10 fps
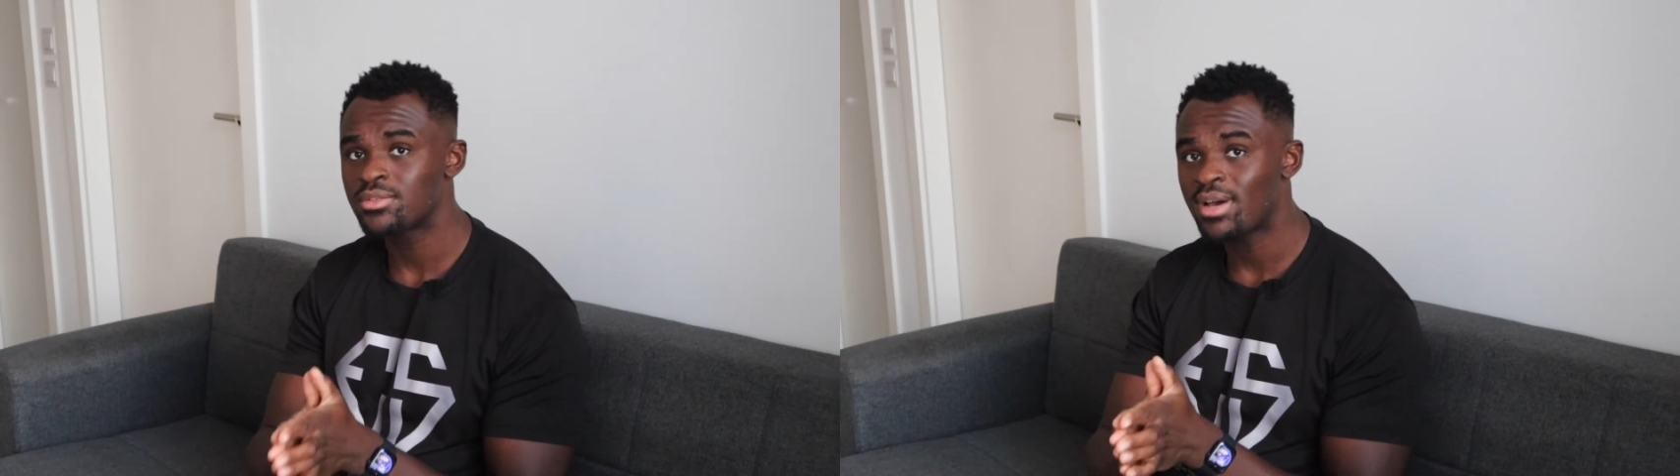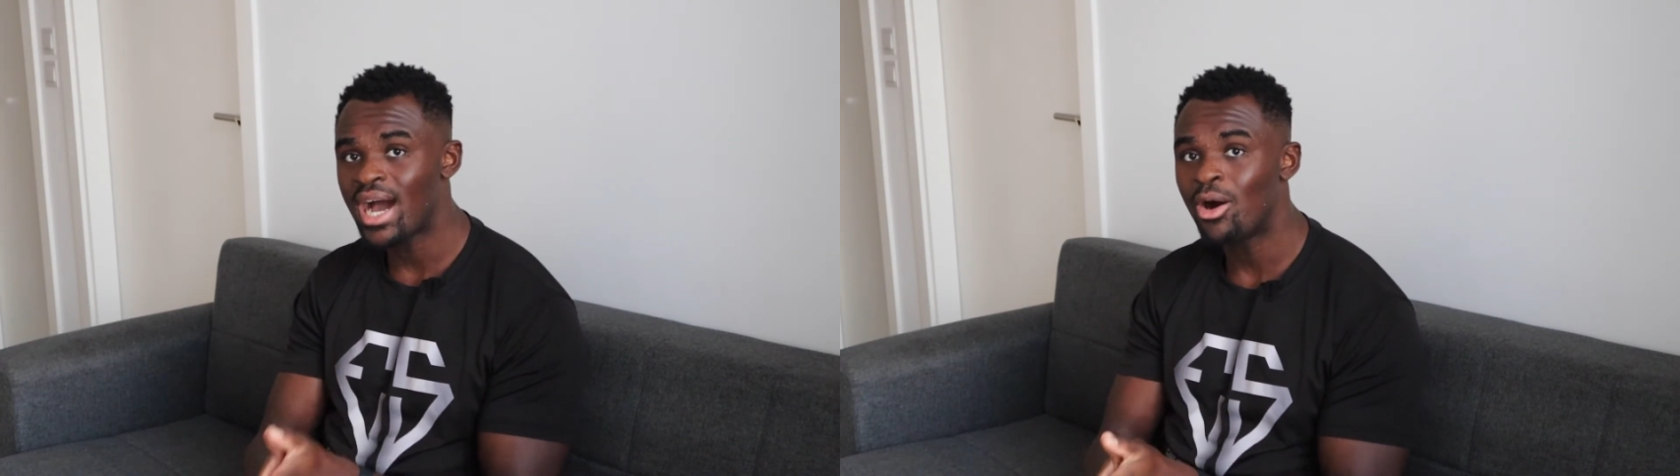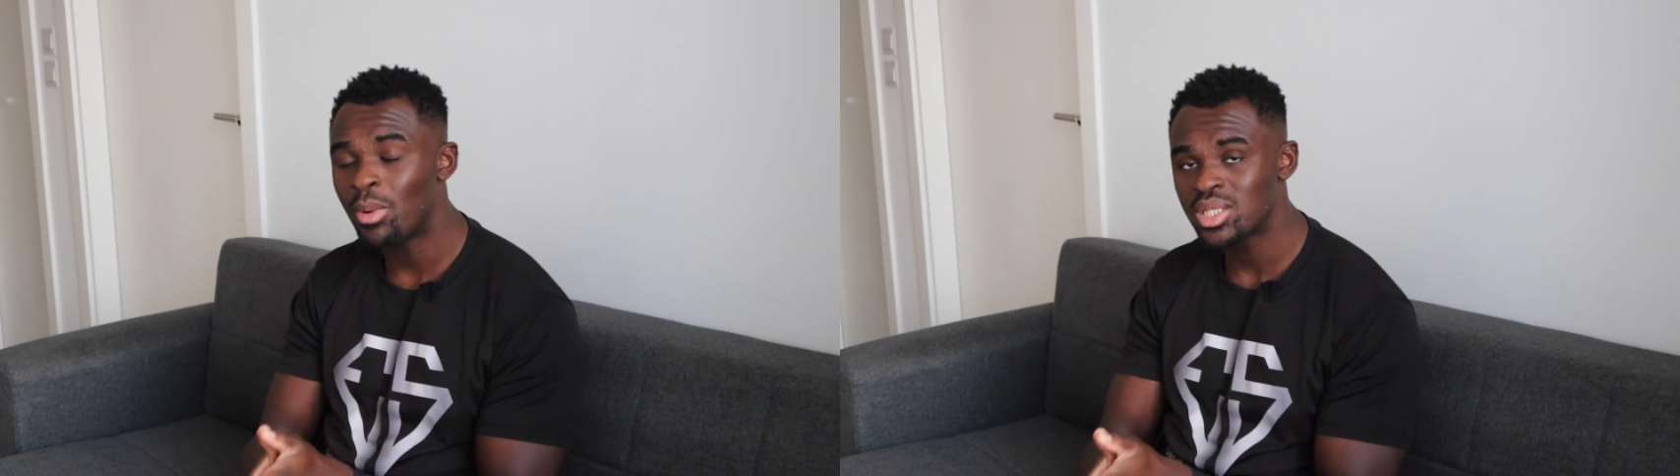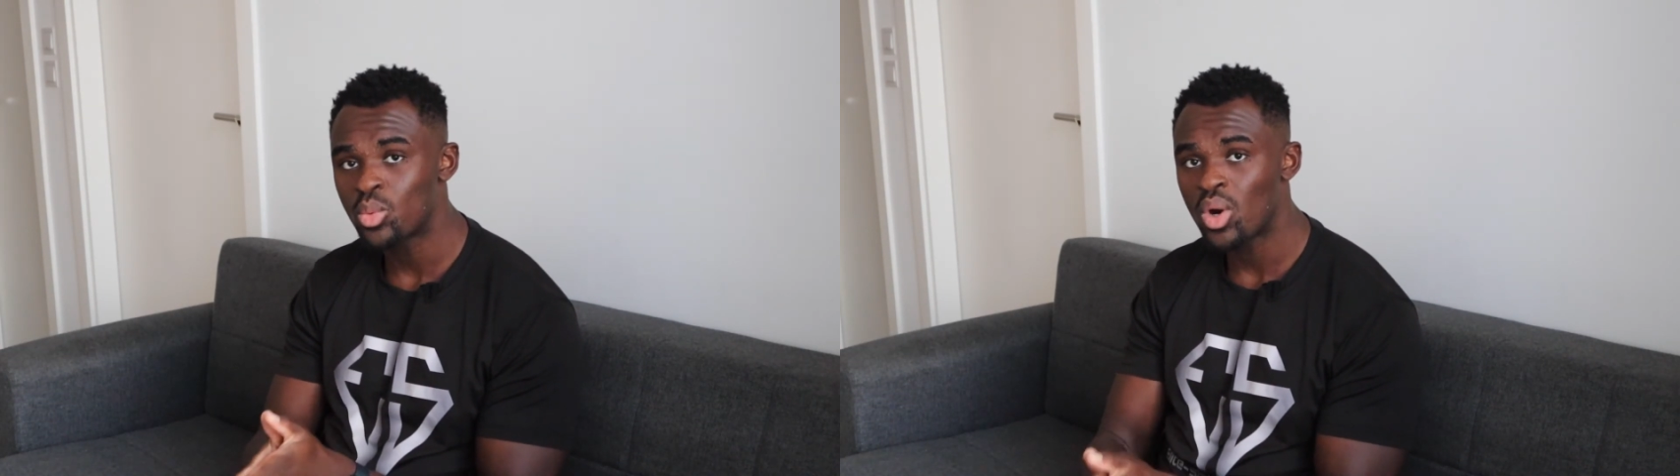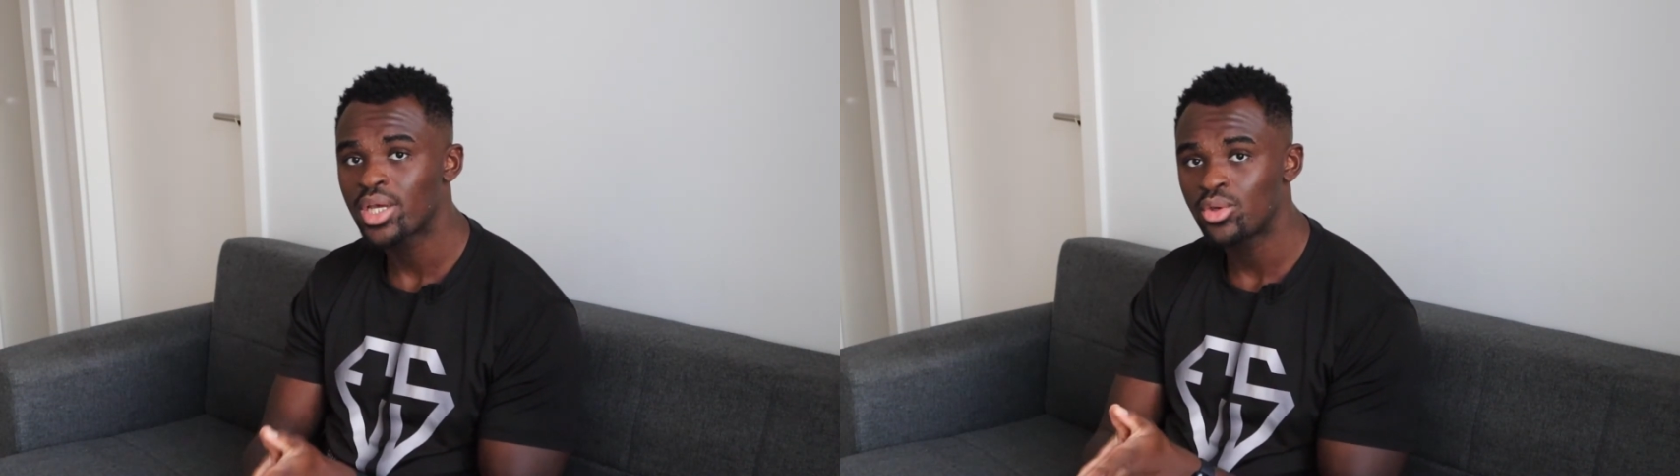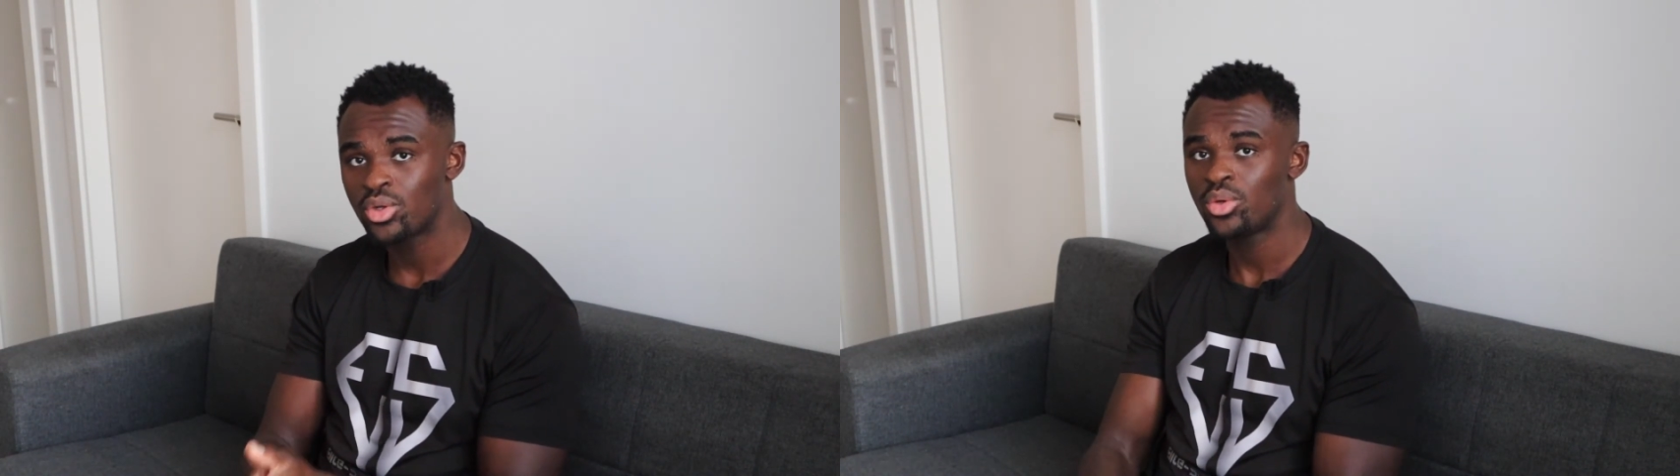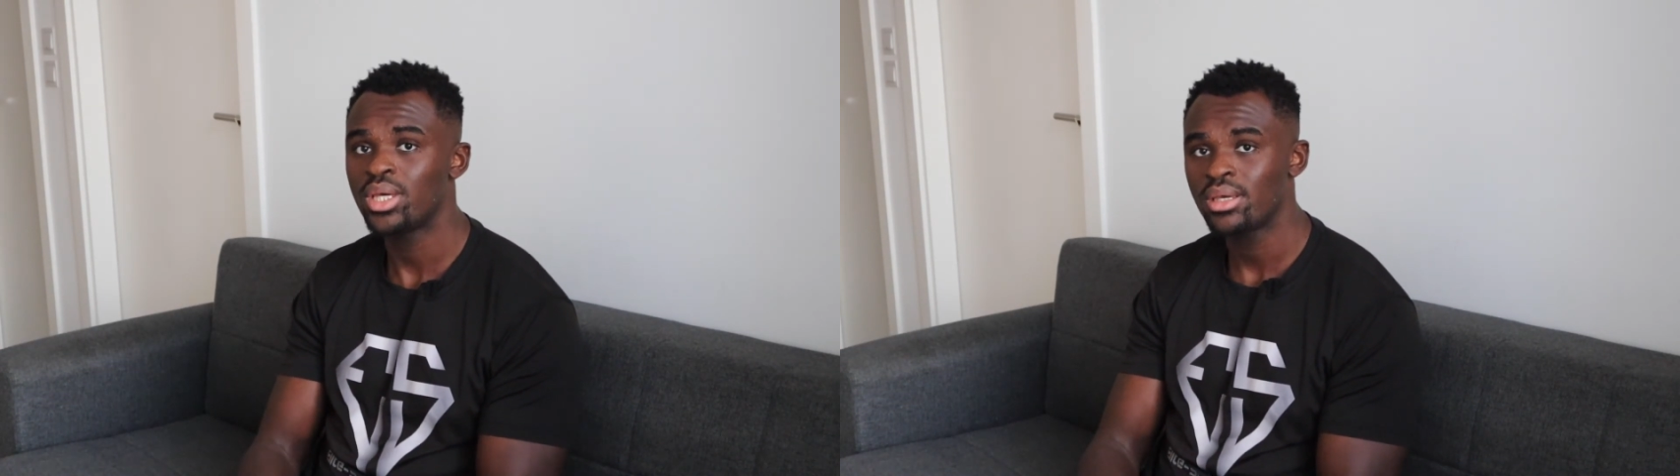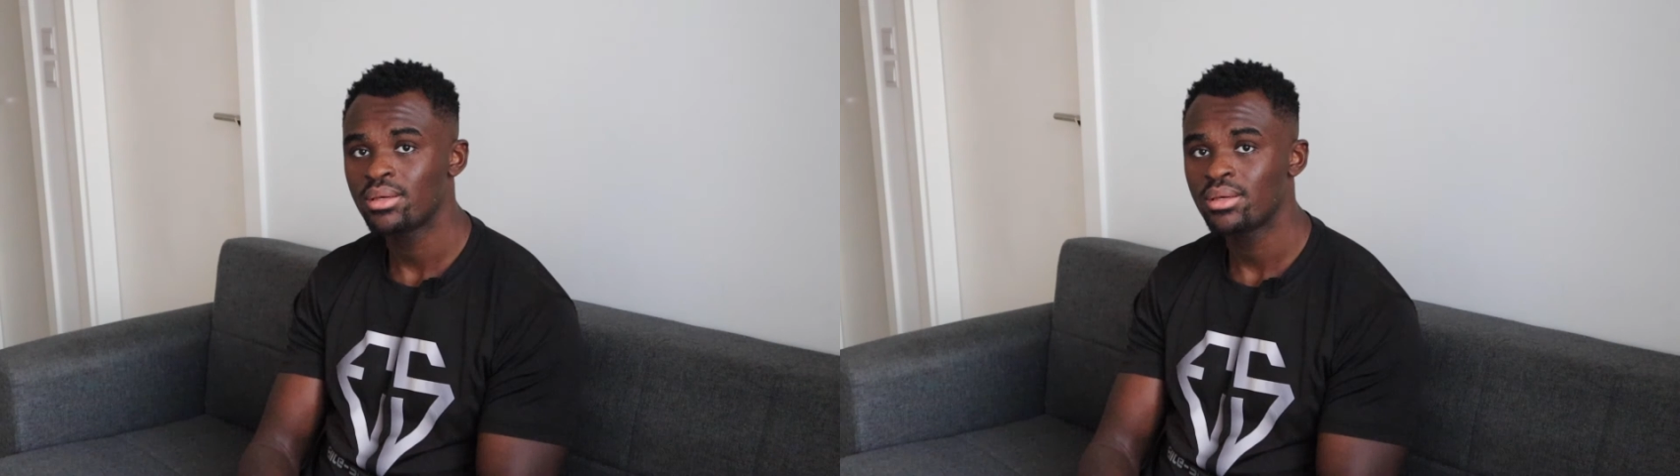of how much work you're doing.